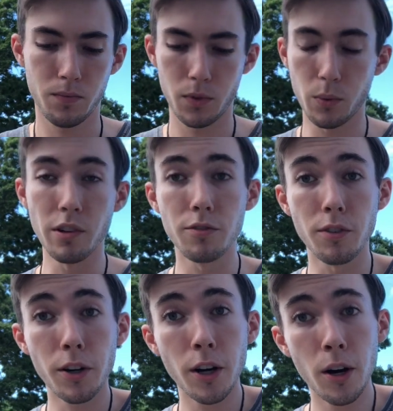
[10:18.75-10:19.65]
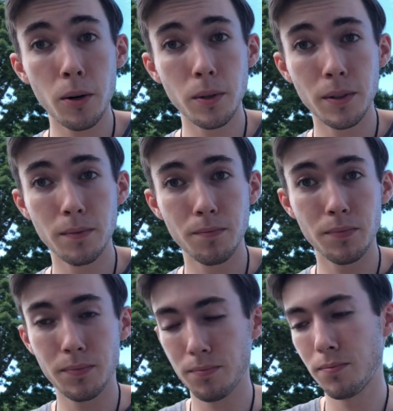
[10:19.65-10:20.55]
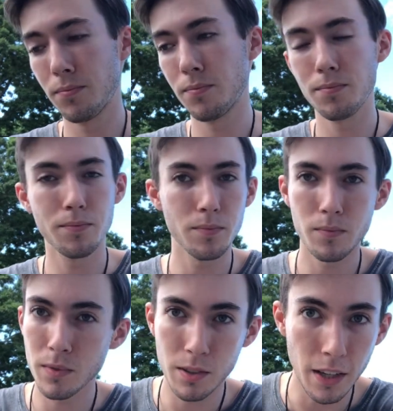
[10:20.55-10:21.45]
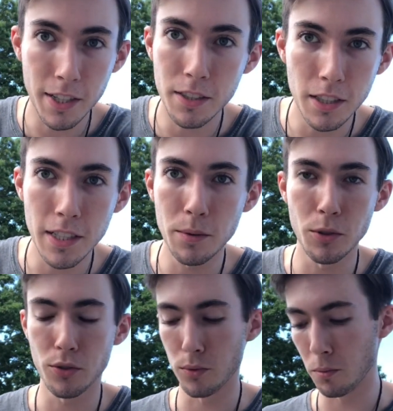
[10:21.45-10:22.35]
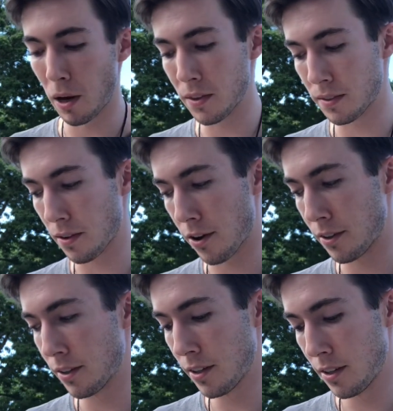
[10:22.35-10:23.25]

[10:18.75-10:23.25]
So we have Virgo, second decan, which is ruled by the Sun.